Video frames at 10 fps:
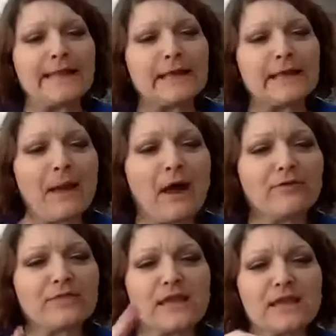
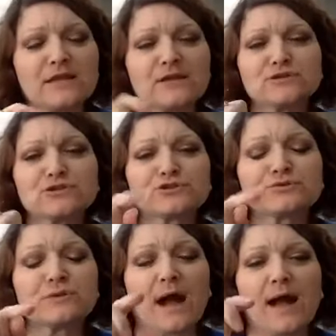about the
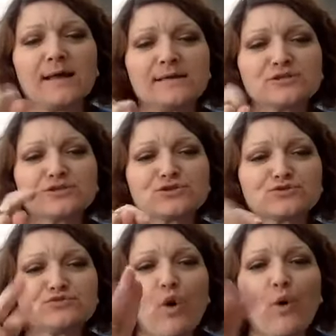
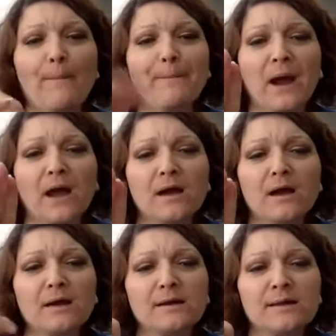strobe
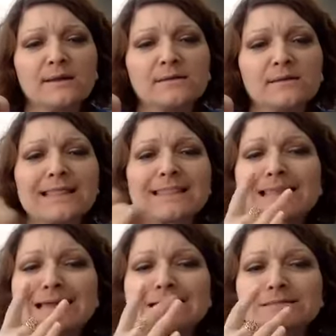
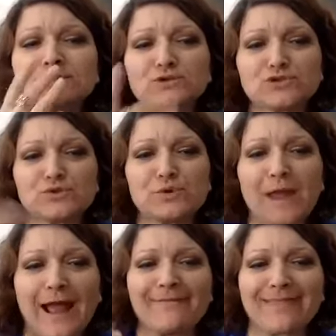light? Do you
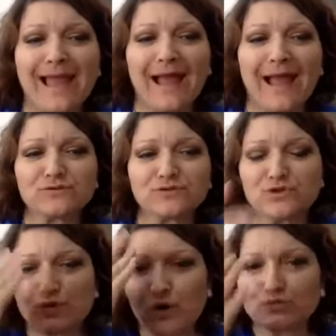have that? Do
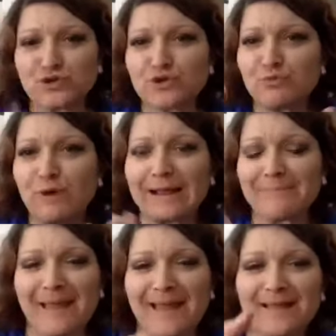you
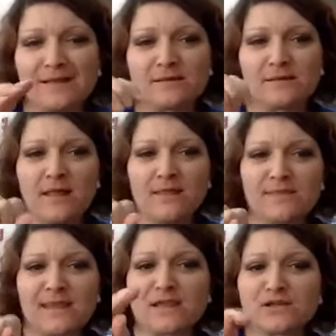recommend
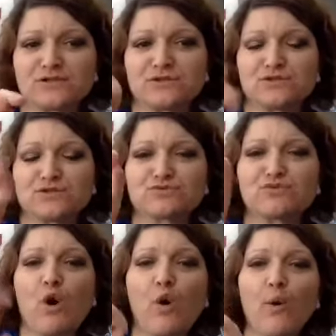the
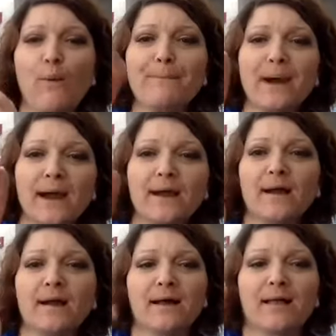strobe
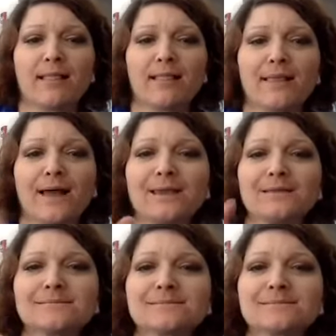light?